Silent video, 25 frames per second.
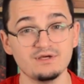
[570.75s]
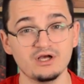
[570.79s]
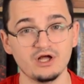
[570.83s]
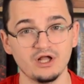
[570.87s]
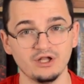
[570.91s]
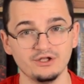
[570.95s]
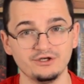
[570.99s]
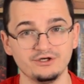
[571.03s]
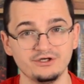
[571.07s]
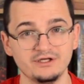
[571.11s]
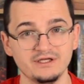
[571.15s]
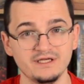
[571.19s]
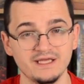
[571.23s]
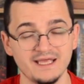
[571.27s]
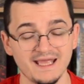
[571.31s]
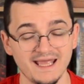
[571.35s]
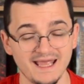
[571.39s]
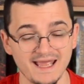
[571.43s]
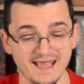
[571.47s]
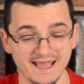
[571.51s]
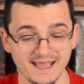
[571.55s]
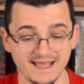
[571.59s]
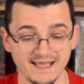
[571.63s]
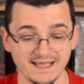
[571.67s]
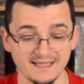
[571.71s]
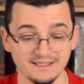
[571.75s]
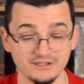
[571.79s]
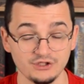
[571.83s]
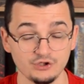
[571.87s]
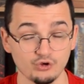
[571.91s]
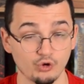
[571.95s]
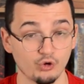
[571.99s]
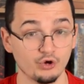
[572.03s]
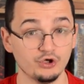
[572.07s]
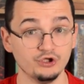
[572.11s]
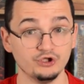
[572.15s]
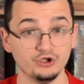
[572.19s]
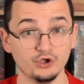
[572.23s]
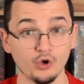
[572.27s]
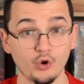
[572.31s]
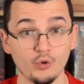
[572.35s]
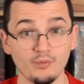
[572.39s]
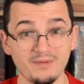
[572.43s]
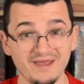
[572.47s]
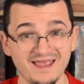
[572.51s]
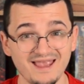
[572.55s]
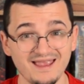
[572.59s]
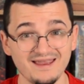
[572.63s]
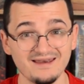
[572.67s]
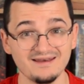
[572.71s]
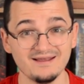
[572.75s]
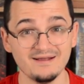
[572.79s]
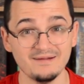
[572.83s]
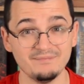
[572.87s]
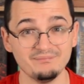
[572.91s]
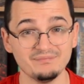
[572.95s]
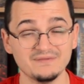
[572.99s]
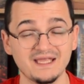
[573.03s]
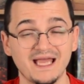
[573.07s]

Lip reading: color in your domain,